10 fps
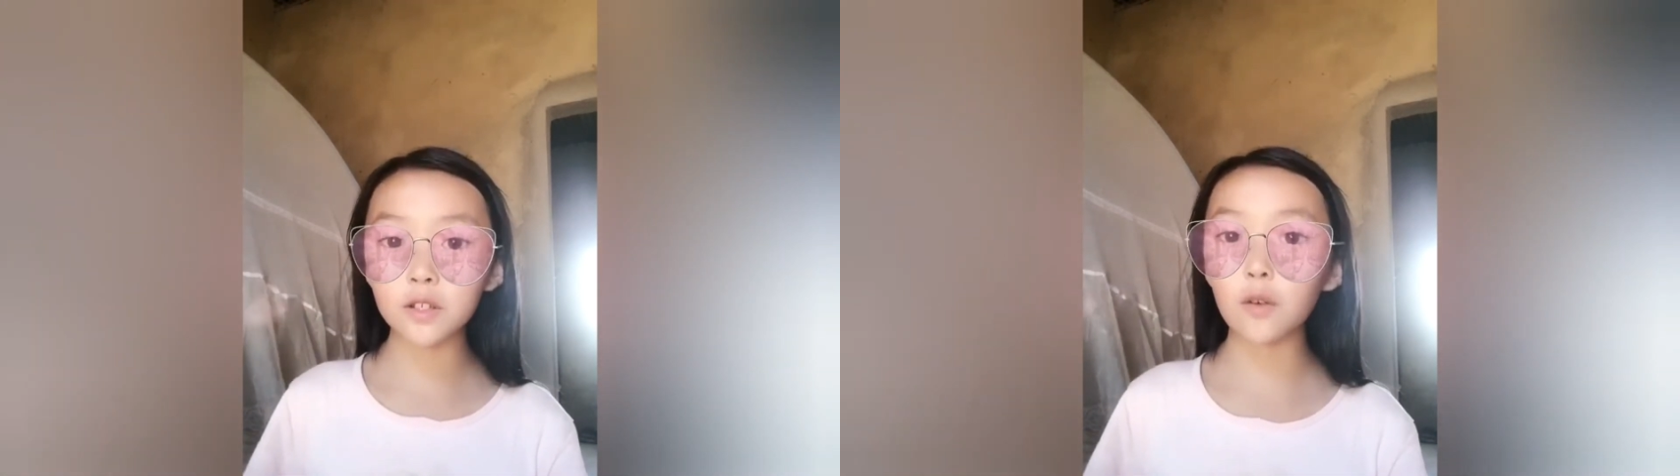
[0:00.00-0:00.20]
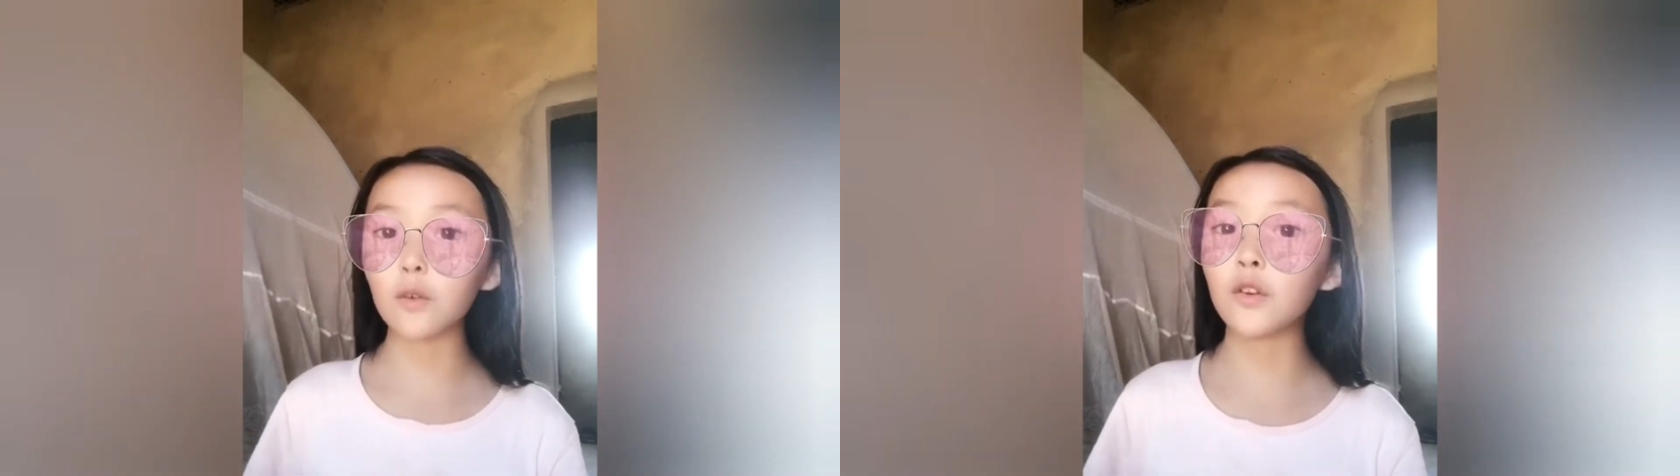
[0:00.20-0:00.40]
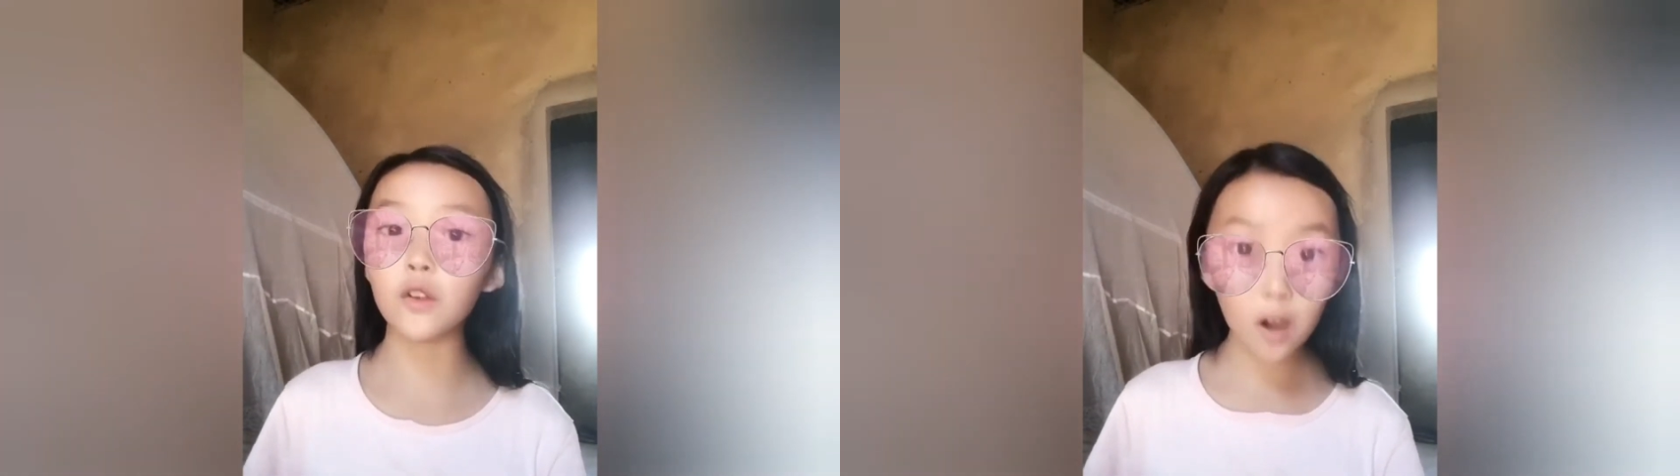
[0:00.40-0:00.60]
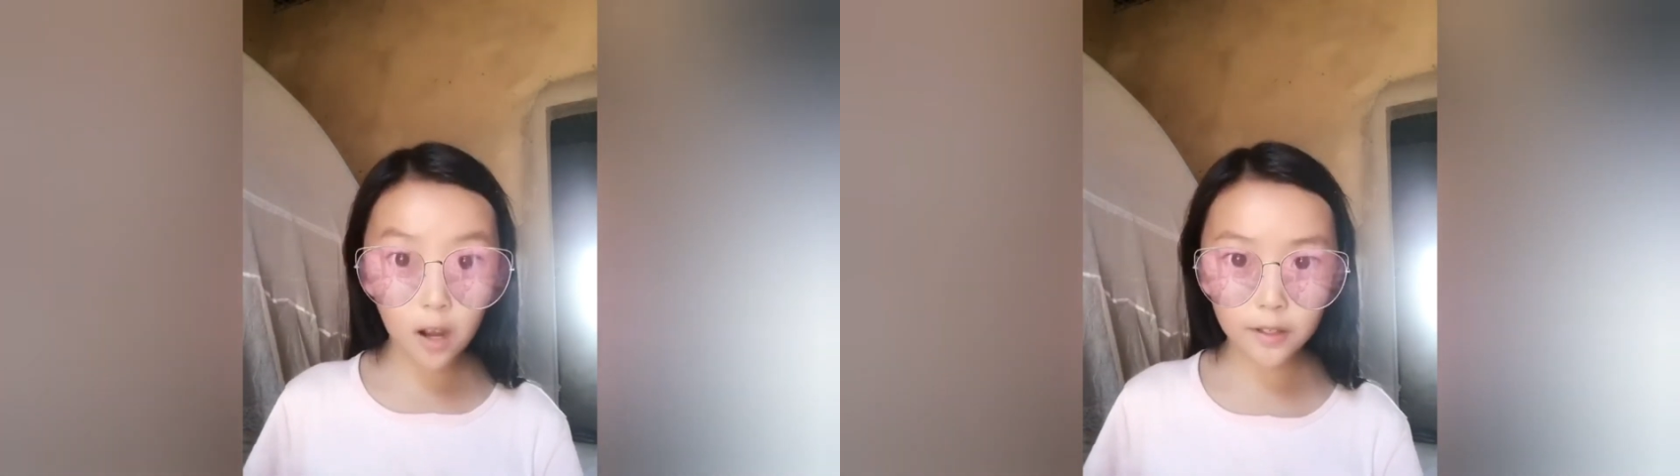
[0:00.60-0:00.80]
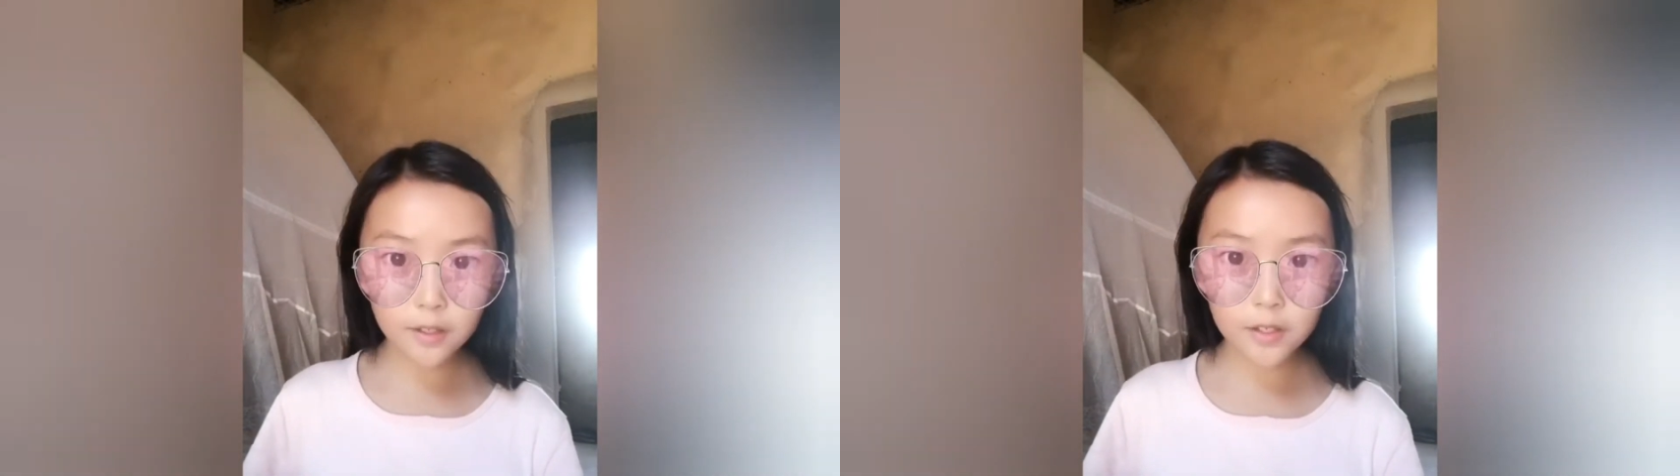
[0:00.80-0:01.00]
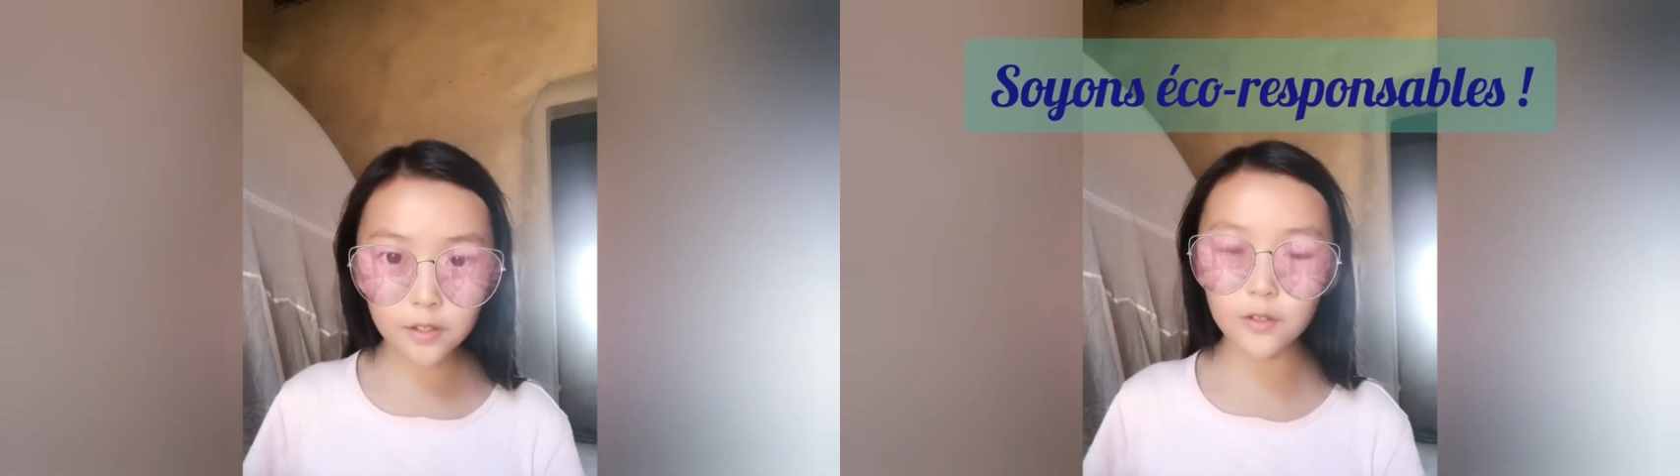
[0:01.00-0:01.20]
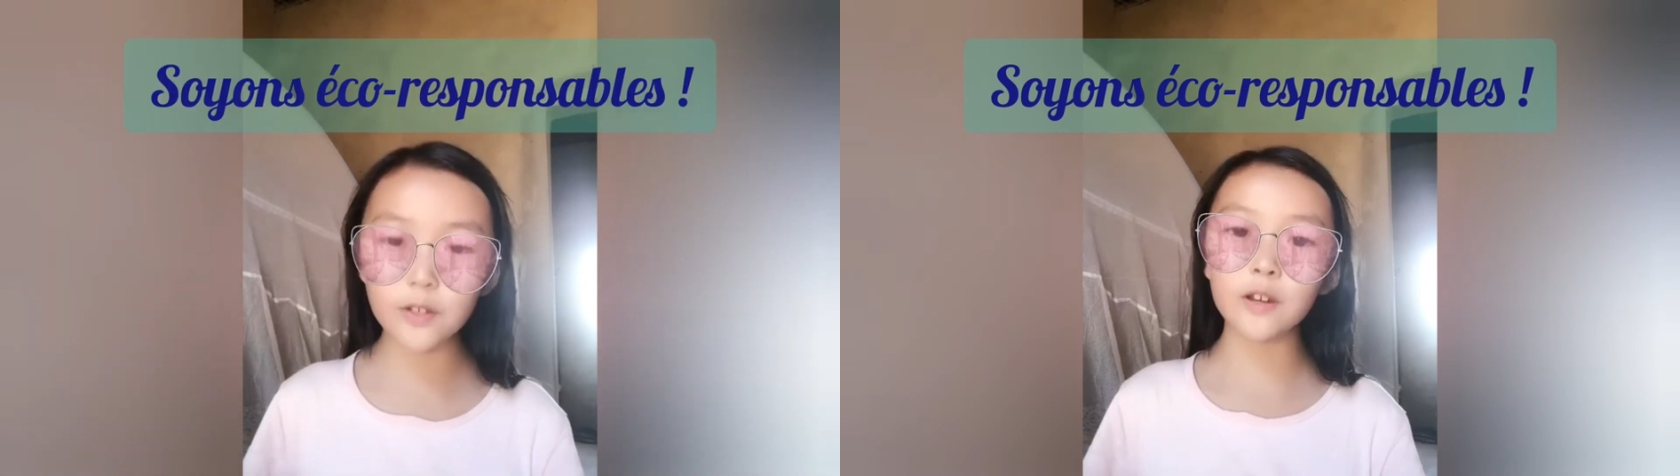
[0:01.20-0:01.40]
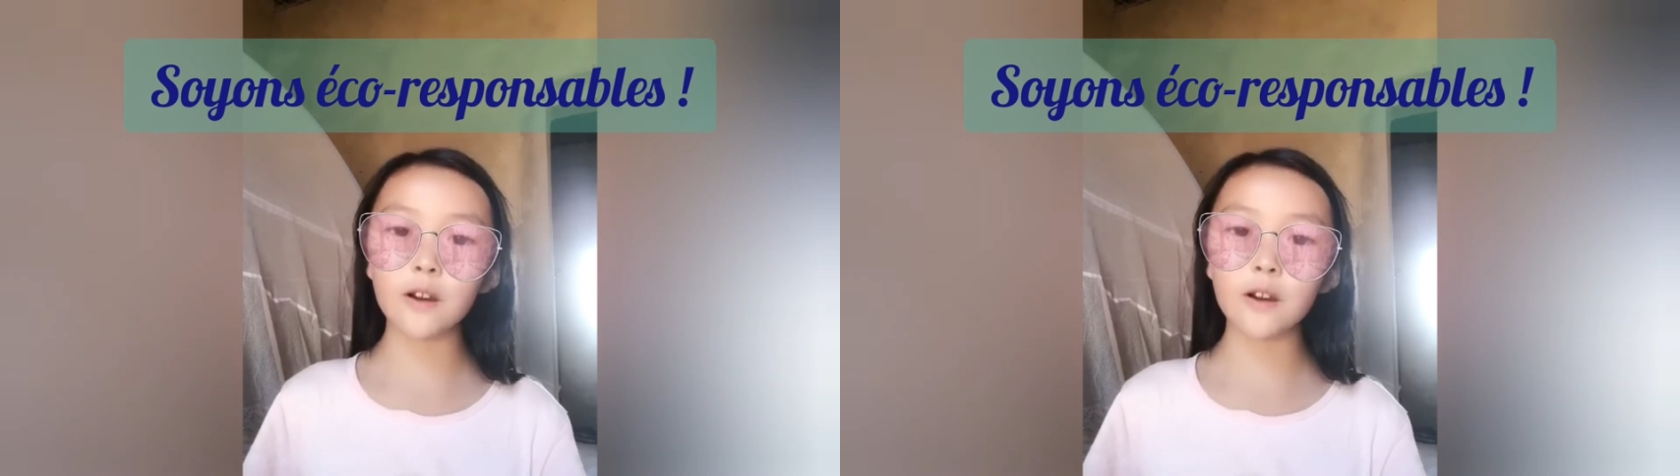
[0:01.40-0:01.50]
know not to